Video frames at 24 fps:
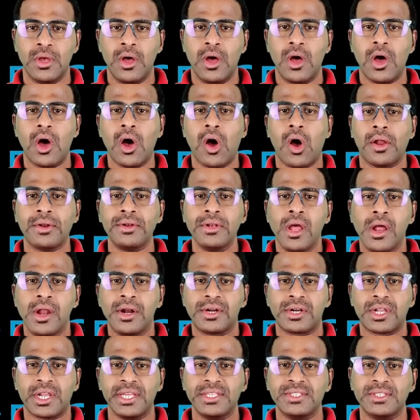on
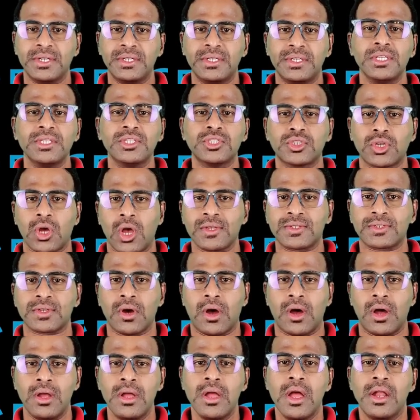Tricentis
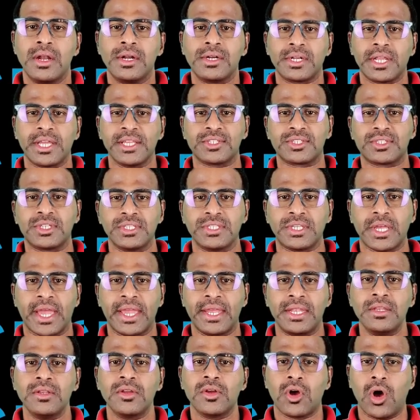Tosca test
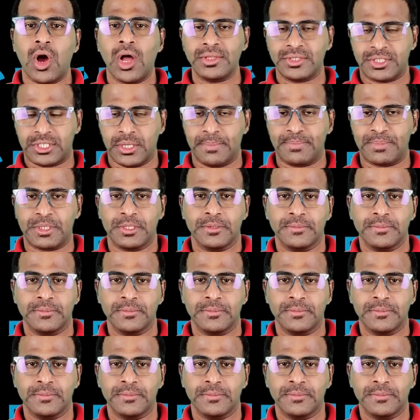design concepts.